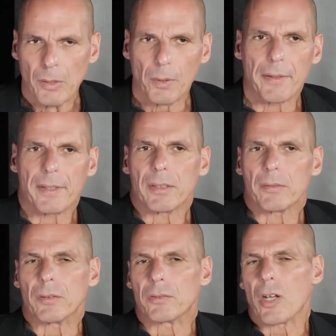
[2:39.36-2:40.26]
Well, I think
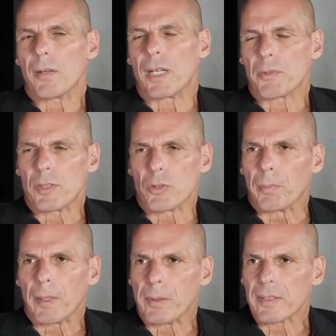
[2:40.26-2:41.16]
that Jeremy has been
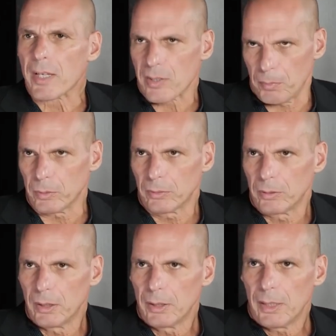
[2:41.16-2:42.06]
supremely sensible
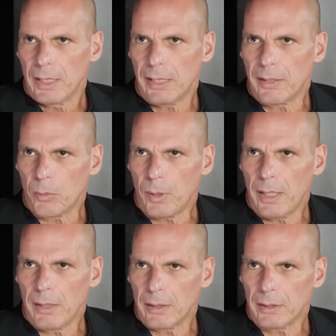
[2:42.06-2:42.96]
in the
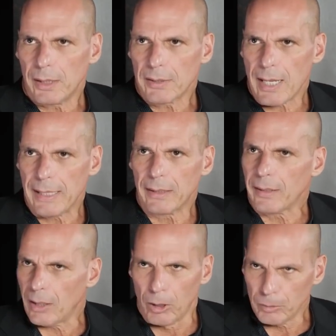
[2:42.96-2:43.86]
way that he's
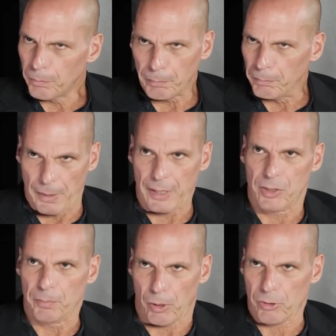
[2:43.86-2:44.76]
handled the whole
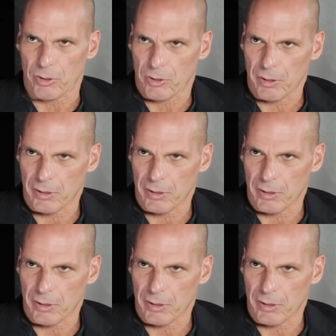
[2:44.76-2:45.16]
Brexit process.